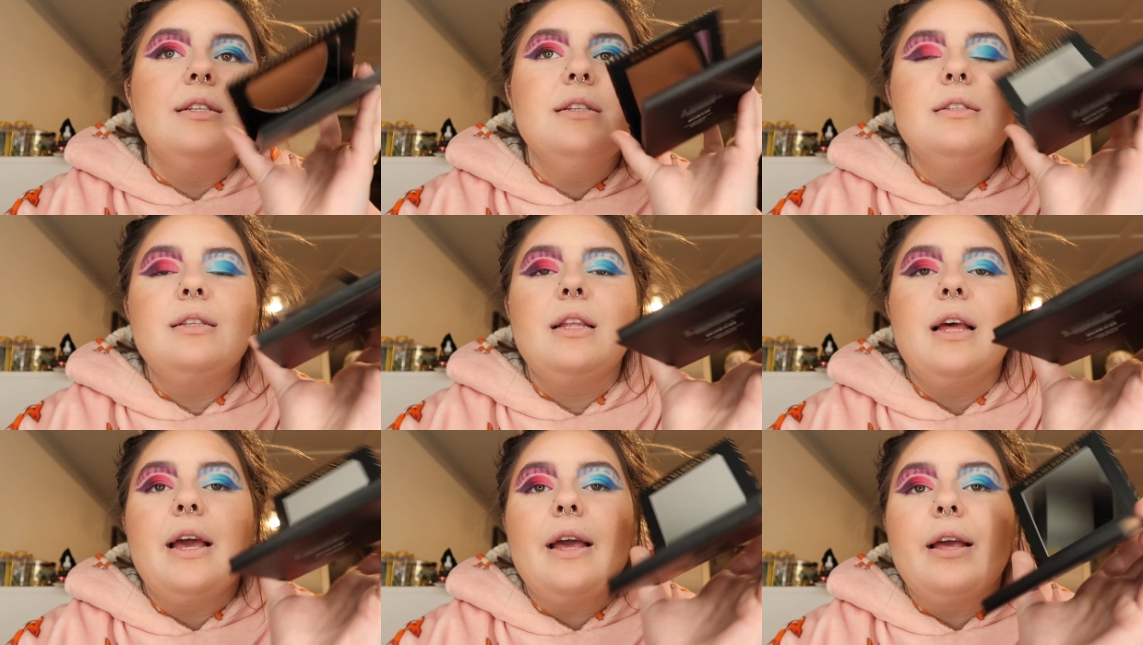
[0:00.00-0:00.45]

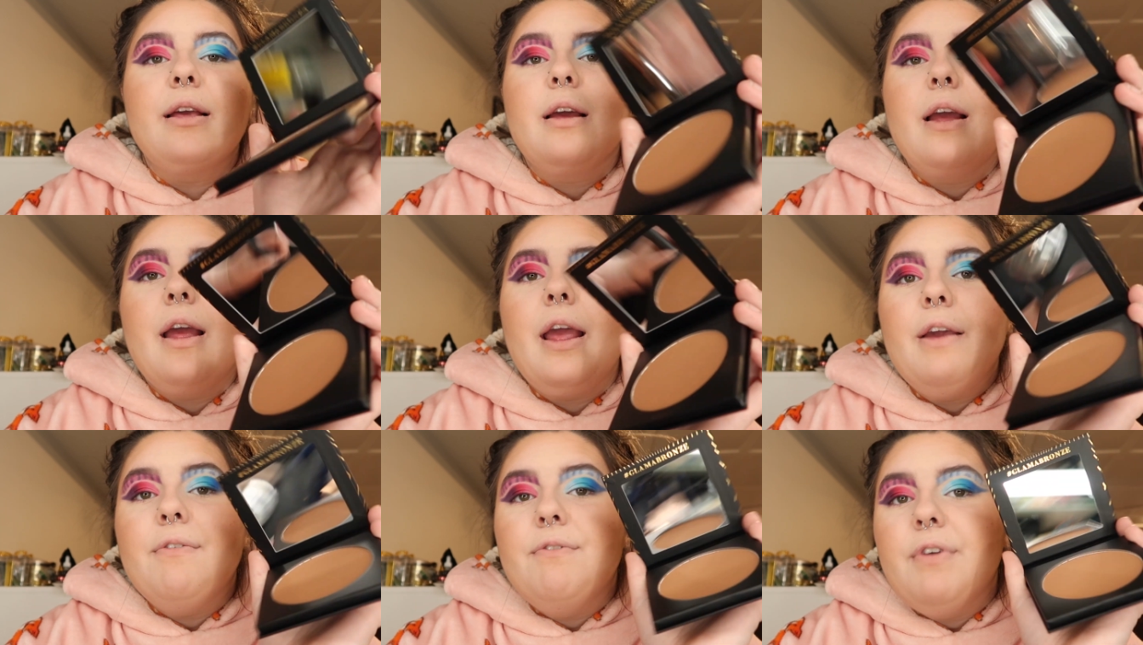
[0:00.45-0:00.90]
is like
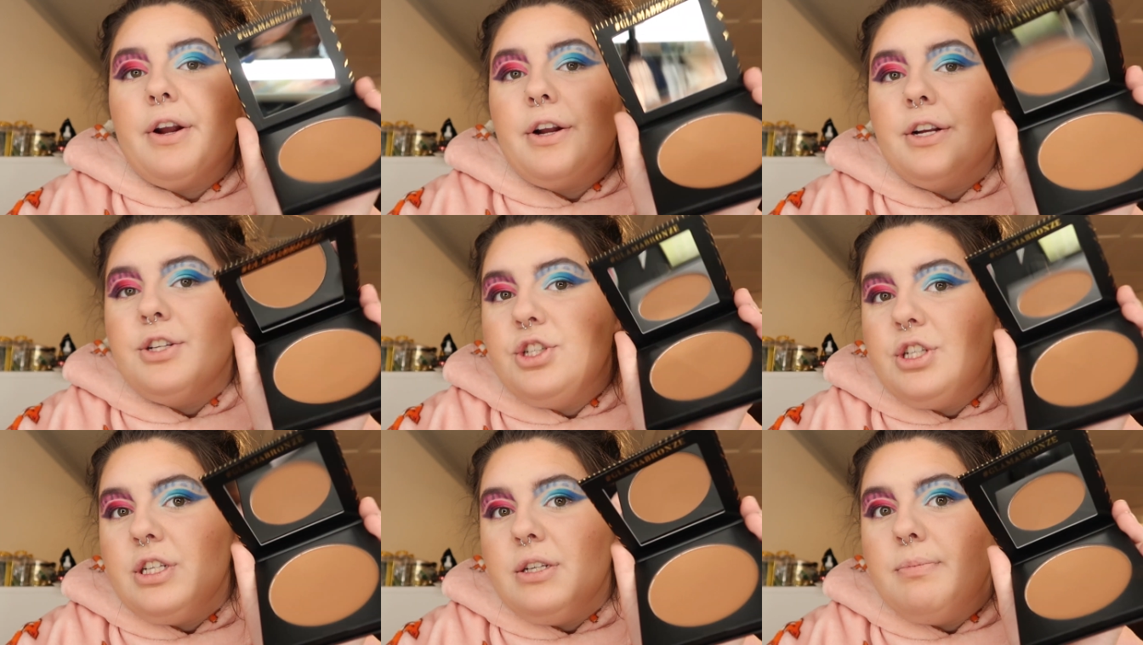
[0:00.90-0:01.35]
a
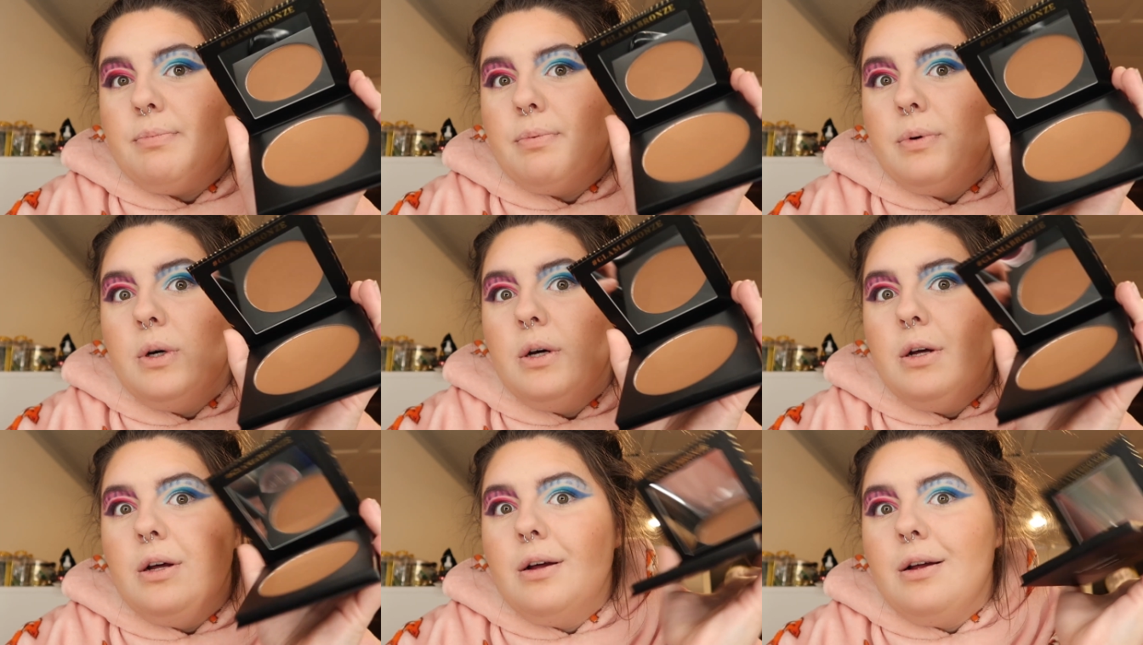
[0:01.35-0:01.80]
very cheap,
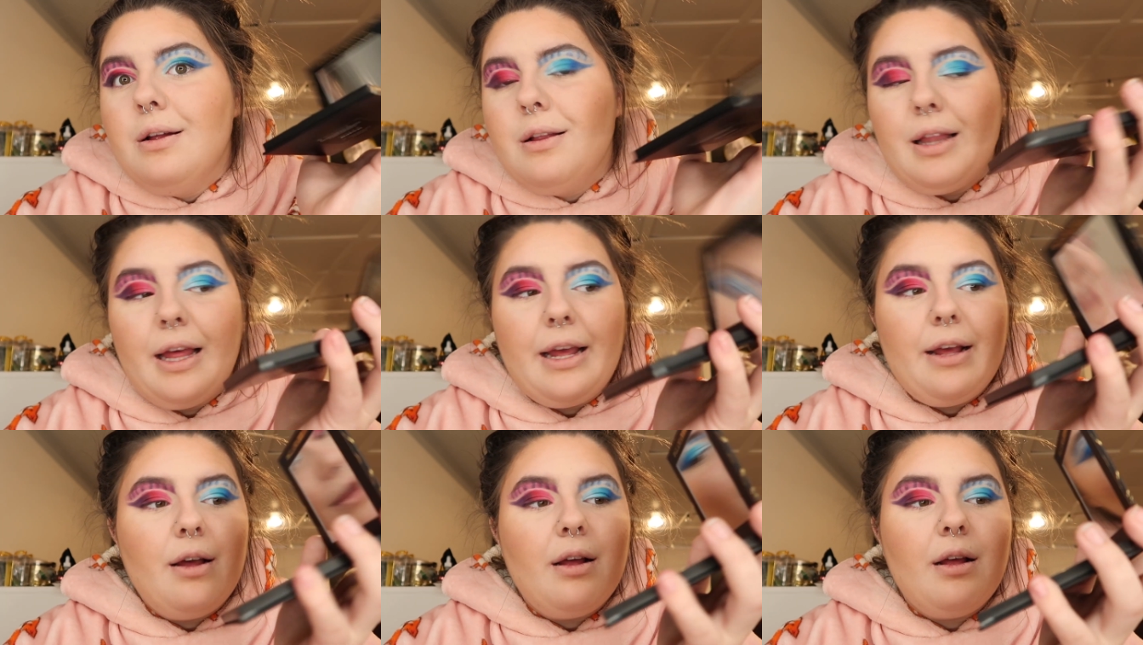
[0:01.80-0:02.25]

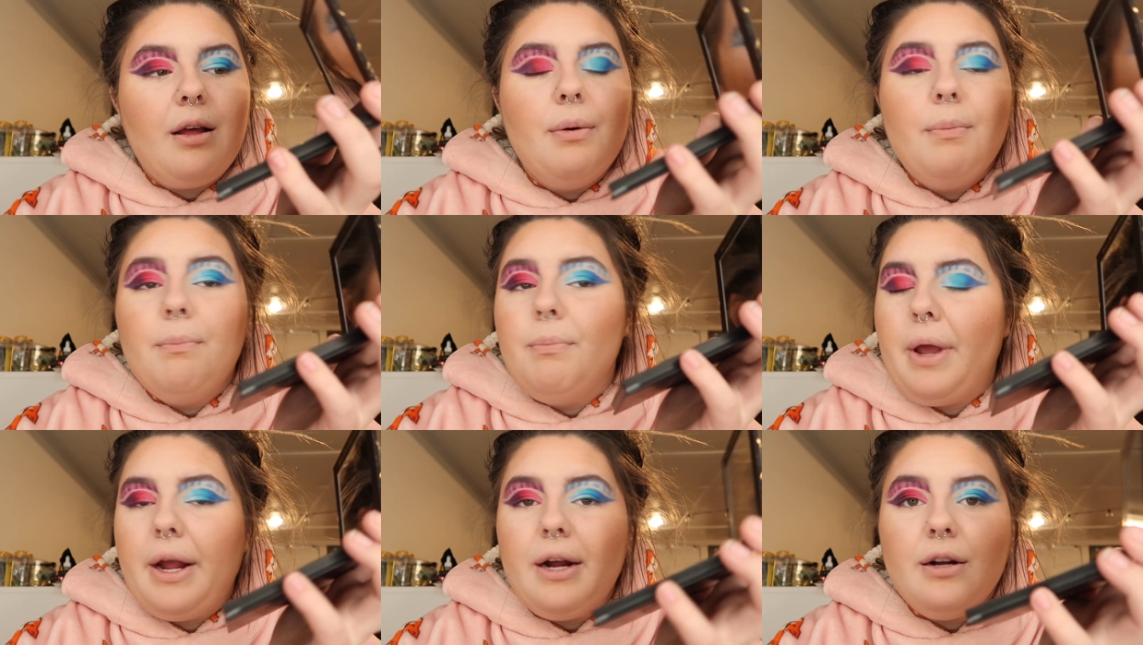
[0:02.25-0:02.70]
like
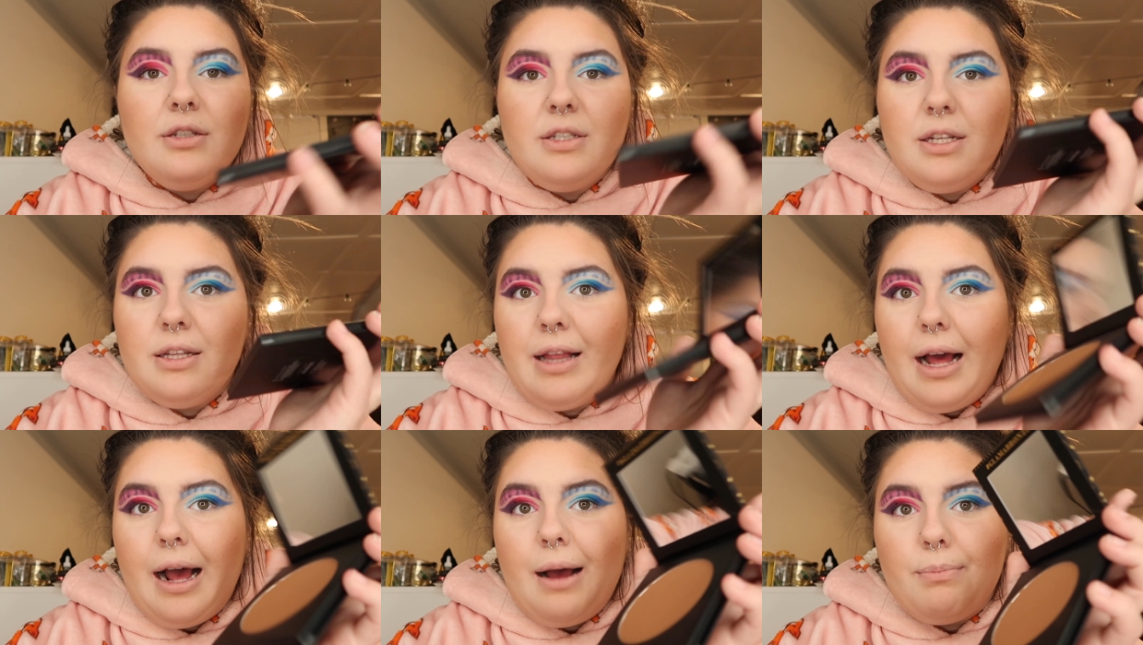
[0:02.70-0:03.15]
compared
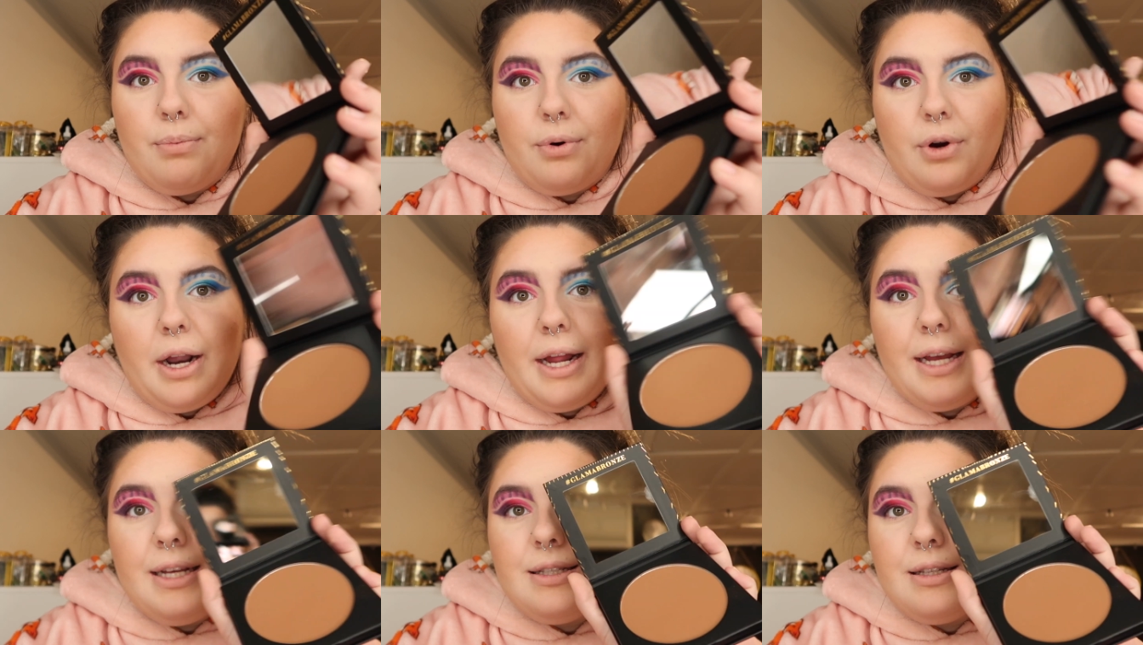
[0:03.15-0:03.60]
to that
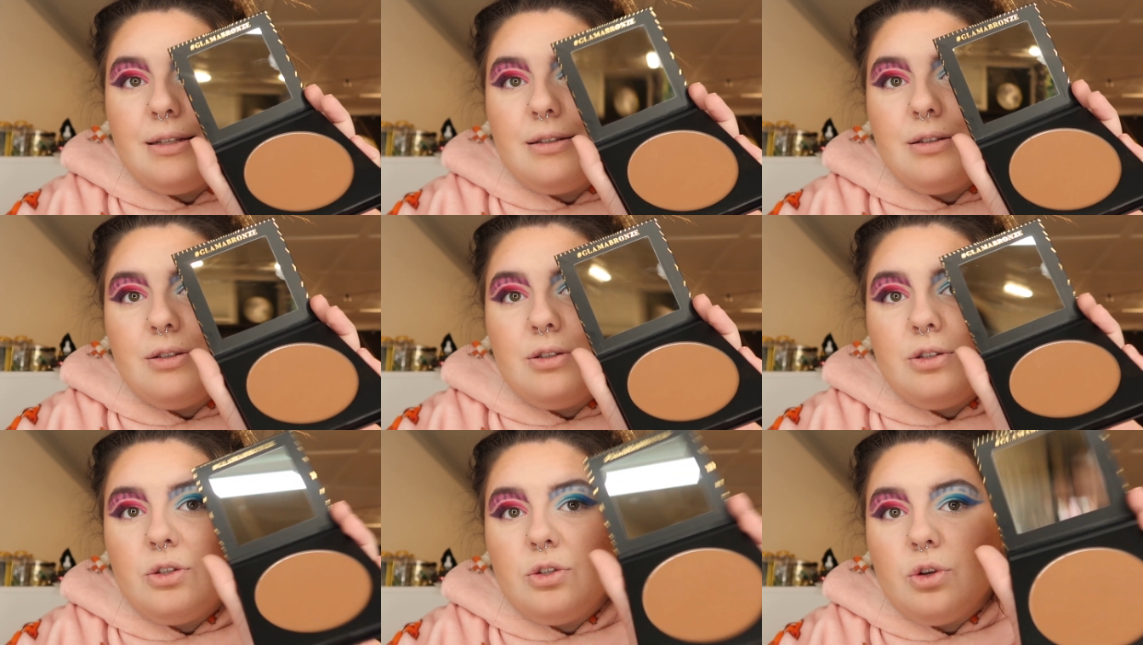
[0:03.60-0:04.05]
price,
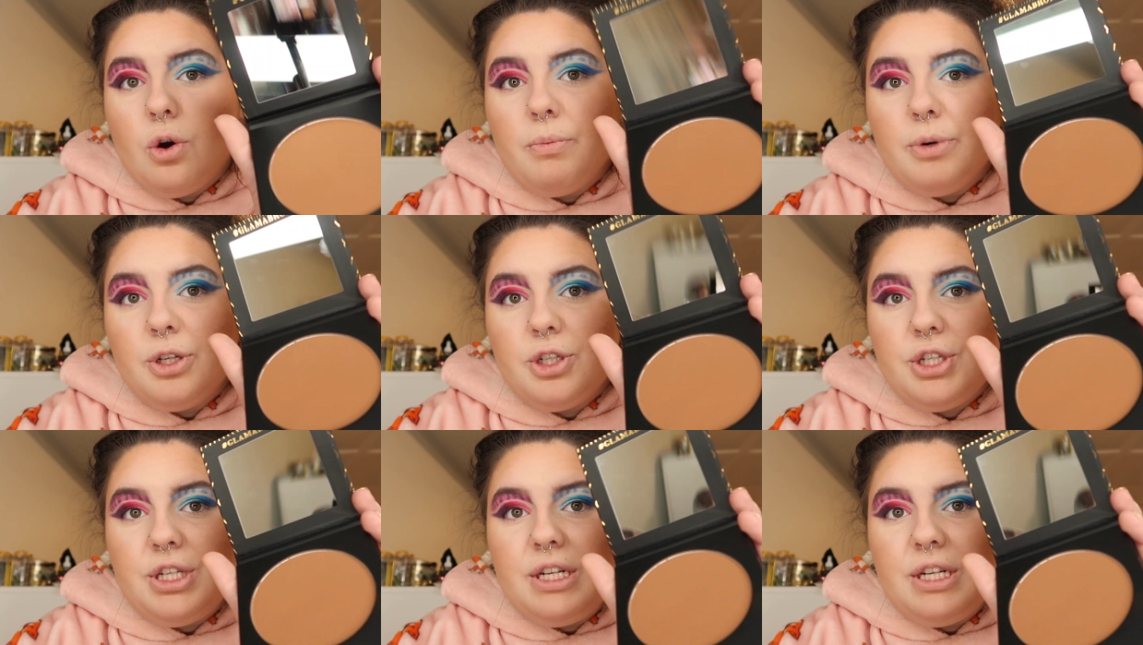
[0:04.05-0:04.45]
this is so much